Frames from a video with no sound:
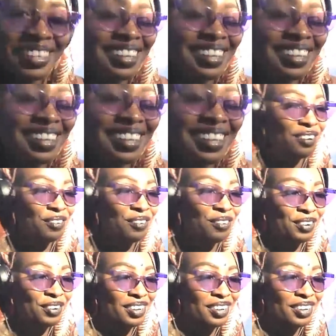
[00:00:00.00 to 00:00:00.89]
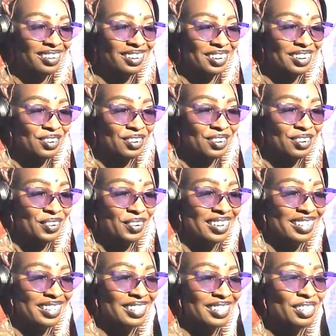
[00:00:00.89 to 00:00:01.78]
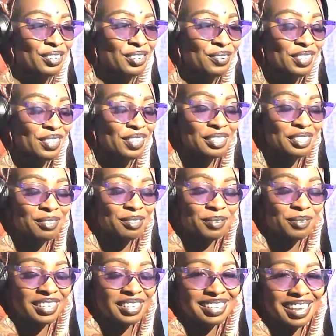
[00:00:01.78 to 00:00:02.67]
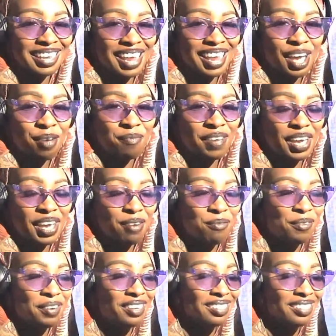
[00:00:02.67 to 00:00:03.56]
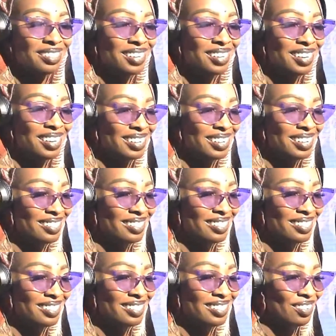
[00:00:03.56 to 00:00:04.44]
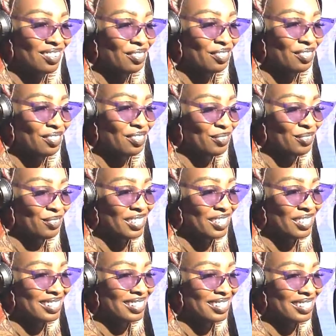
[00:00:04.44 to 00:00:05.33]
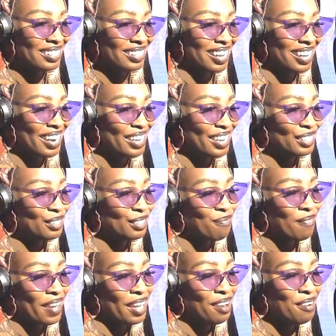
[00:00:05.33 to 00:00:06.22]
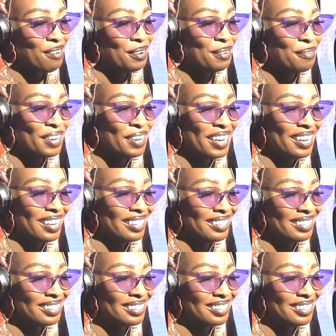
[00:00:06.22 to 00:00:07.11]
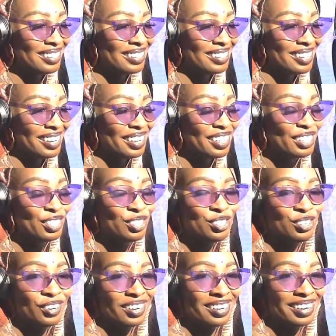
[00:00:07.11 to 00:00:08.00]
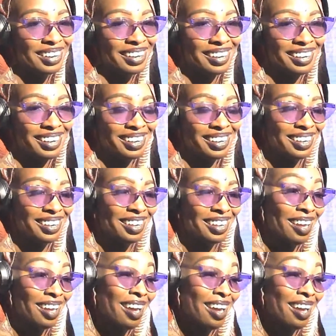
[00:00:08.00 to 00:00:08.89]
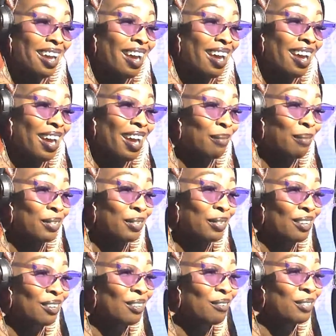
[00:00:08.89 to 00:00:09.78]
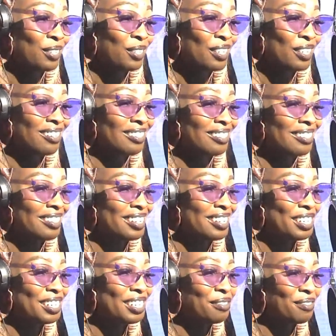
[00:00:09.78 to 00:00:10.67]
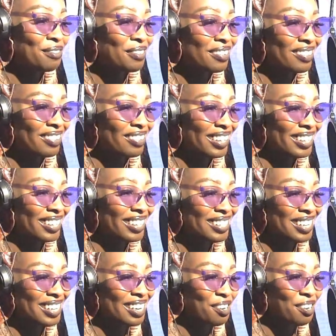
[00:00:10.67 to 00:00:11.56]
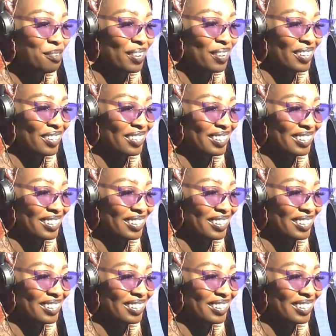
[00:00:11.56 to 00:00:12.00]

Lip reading: We are going into this week's climax Wednesdays on the threes, and as a matter of fact, it's TRE Day. Happy solar return, Steph. Let's talk about it.